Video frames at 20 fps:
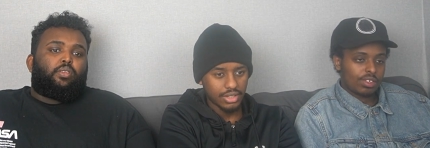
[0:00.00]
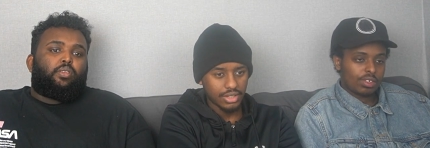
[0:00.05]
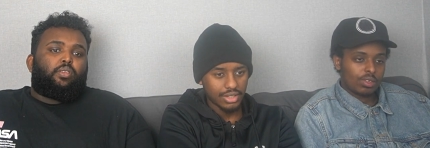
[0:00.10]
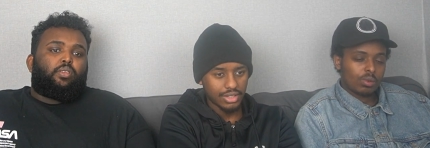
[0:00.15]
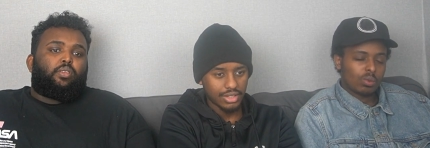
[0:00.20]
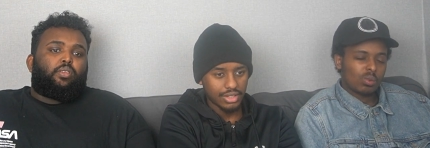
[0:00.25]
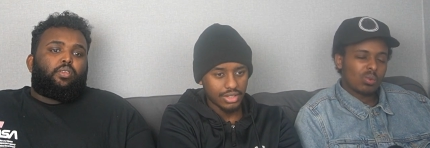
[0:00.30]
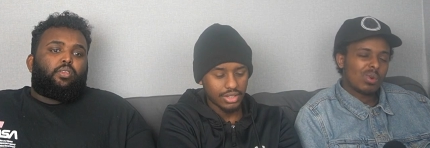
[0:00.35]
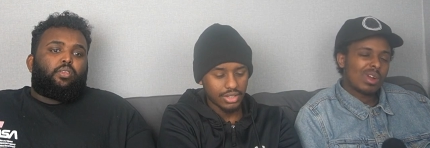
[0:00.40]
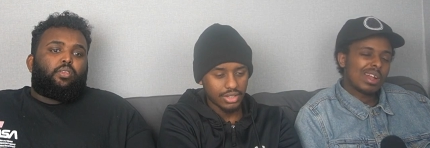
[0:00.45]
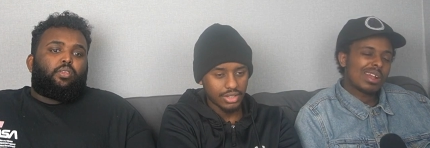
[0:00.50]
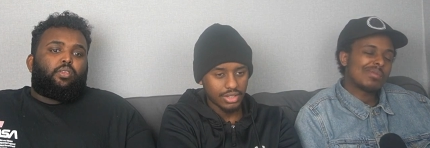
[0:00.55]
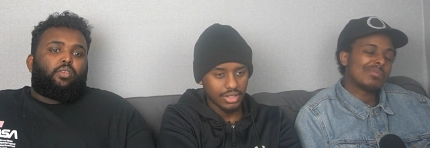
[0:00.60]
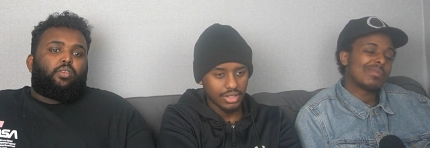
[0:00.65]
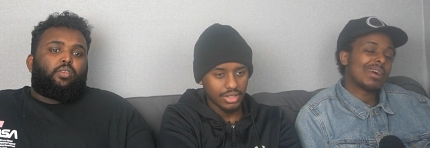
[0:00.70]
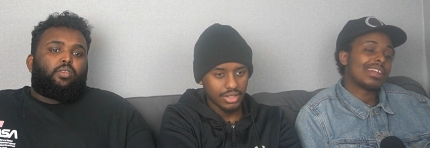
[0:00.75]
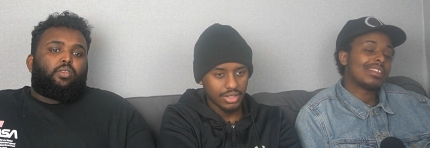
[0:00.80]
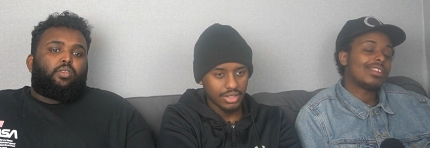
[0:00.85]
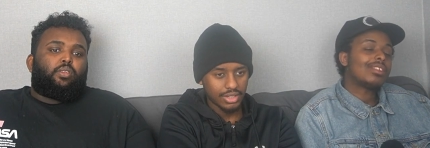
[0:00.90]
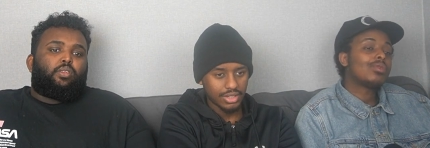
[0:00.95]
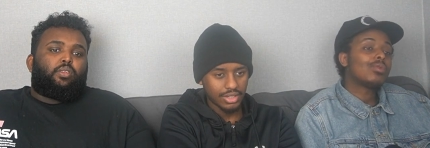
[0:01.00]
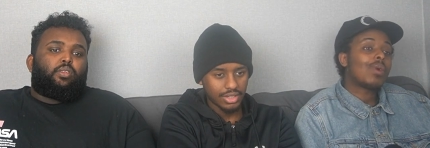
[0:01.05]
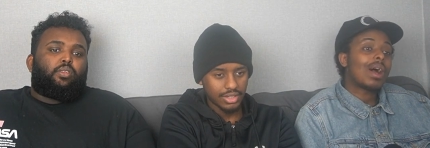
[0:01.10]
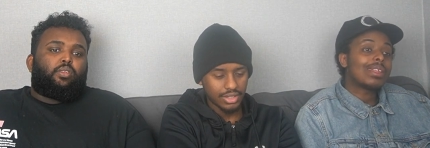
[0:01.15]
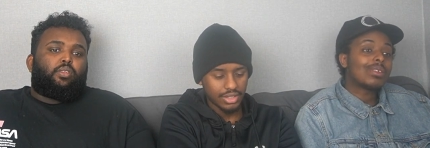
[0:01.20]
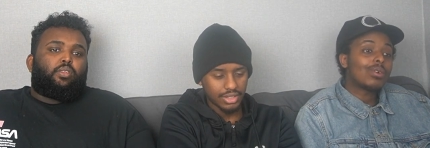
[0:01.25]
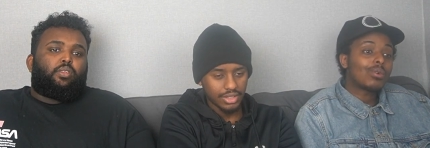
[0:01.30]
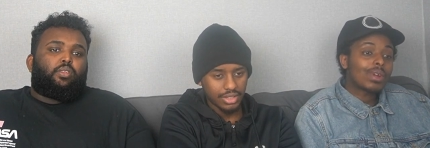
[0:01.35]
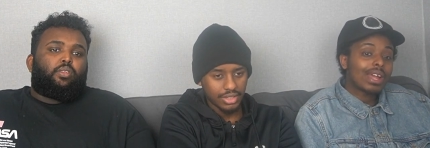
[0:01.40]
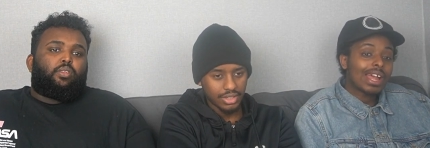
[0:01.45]
Speaker 1: swear, man. This is what I
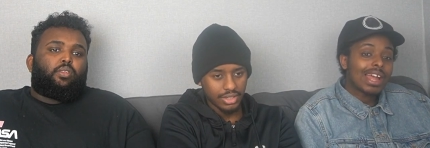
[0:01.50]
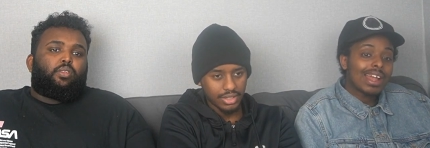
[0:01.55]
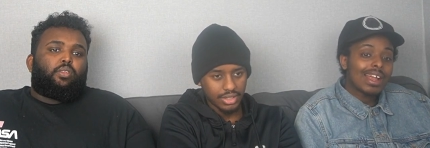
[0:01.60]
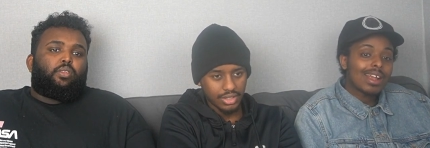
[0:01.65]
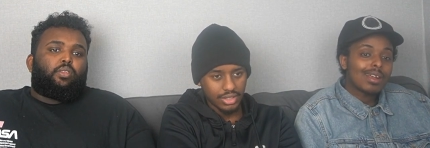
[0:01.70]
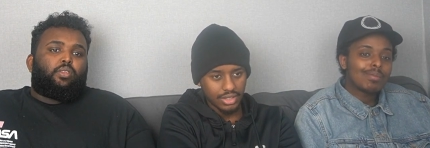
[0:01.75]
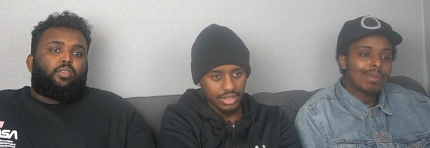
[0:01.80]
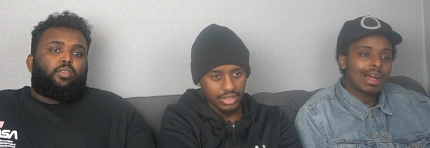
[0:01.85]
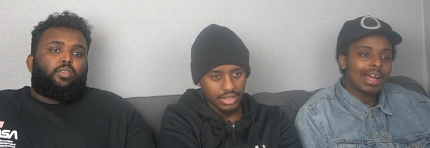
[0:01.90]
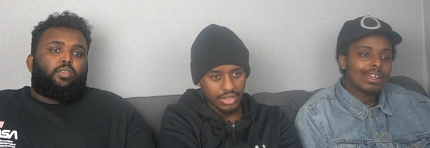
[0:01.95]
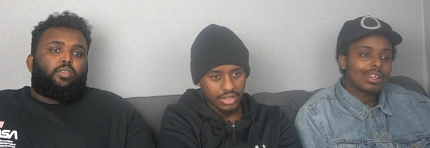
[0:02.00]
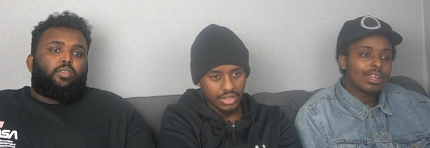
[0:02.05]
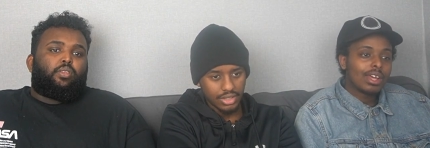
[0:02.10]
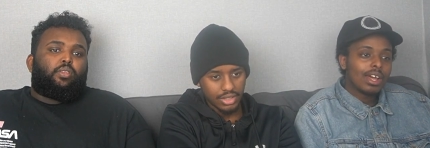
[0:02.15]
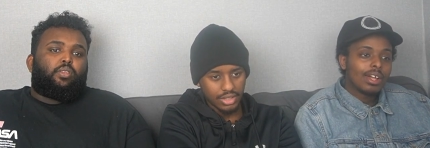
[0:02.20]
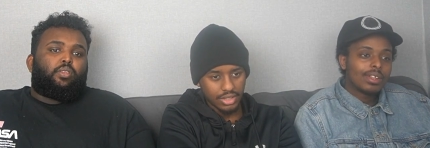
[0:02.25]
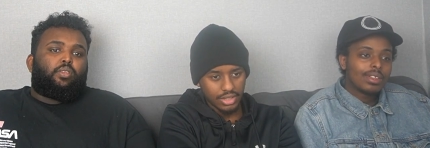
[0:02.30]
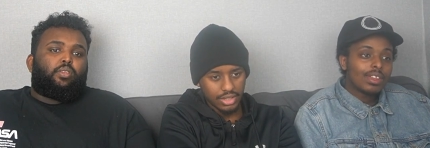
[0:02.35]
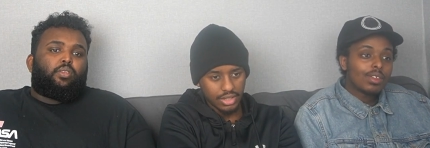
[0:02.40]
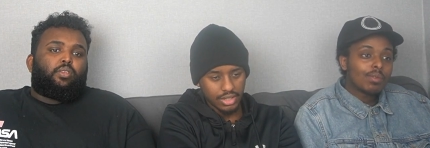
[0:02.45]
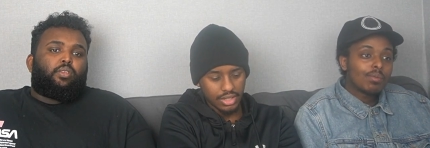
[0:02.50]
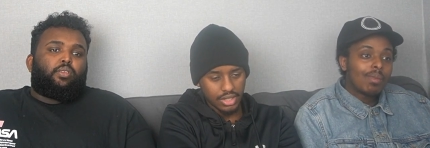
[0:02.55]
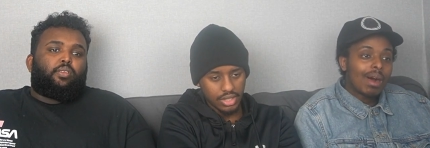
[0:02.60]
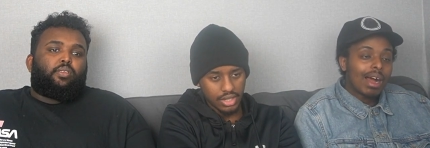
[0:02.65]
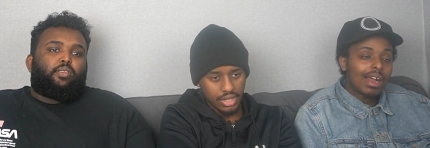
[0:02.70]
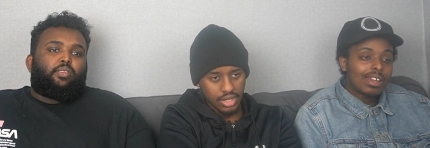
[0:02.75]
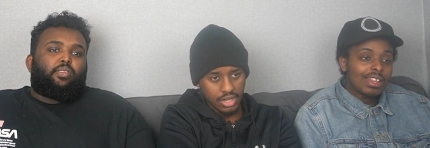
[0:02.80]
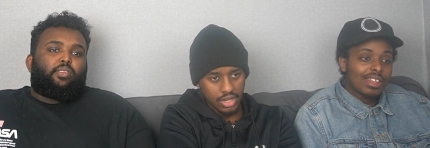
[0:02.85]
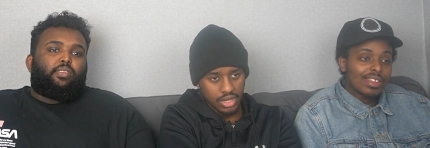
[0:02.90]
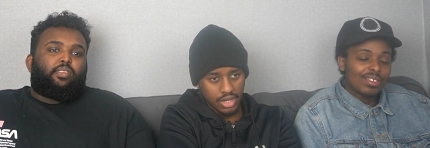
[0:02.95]
don't care, man. These
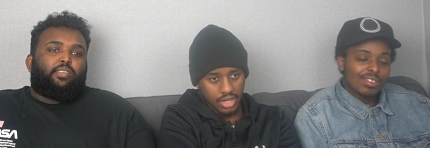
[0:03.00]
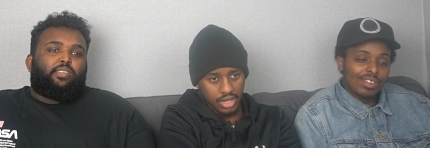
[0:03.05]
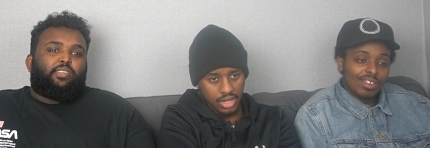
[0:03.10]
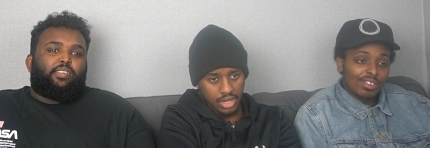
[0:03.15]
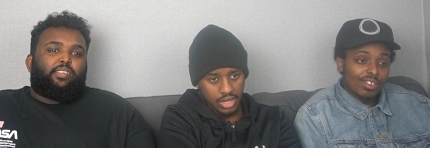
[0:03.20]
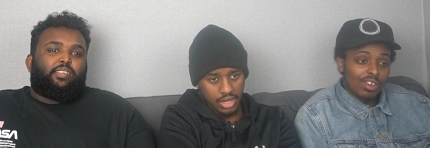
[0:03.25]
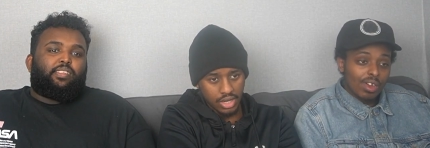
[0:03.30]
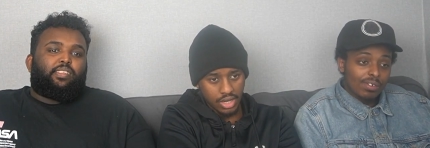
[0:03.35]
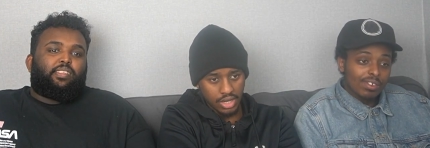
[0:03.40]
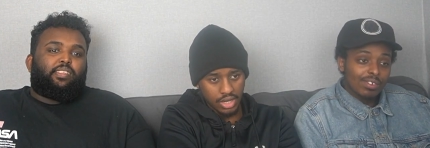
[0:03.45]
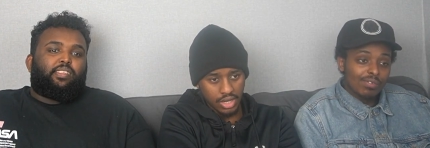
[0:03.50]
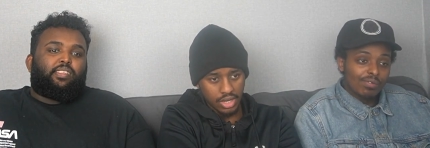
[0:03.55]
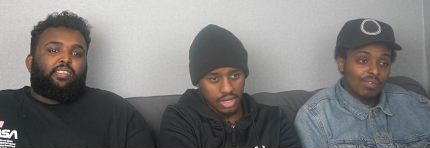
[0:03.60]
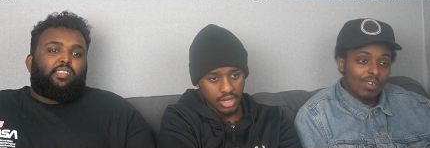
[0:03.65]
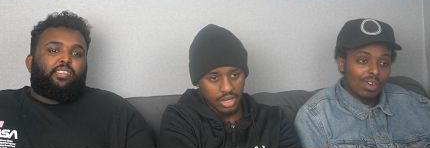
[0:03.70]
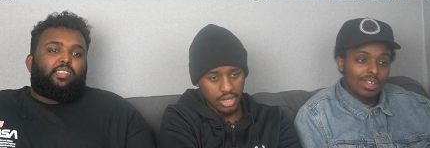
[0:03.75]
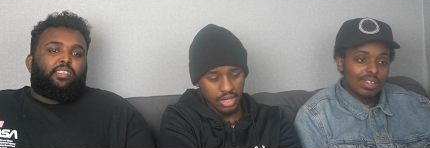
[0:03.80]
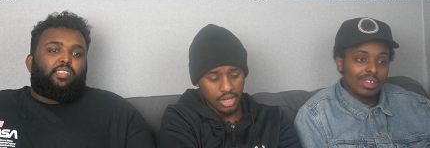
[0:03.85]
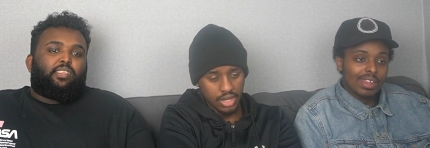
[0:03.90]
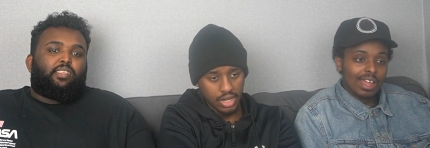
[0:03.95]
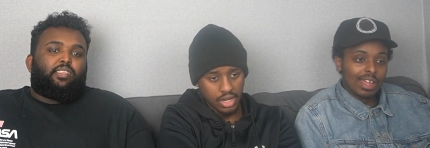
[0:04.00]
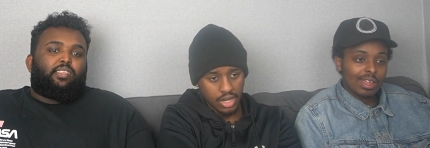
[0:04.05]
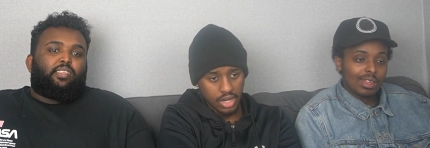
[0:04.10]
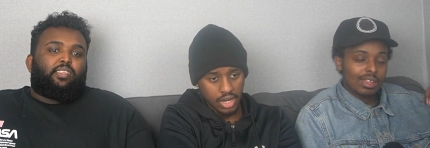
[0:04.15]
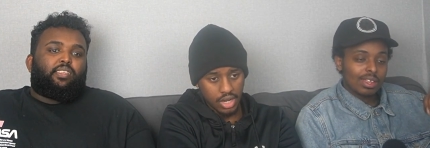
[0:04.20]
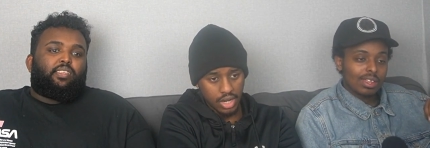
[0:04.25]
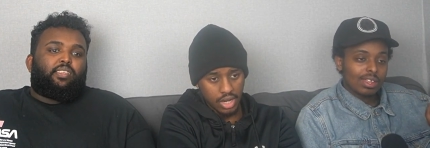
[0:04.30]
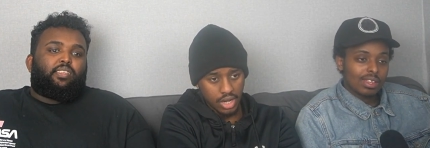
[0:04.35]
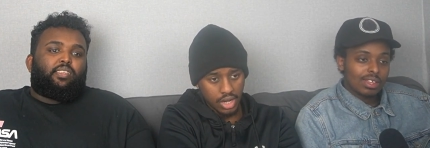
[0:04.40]
Marleyans deserve to fucking die.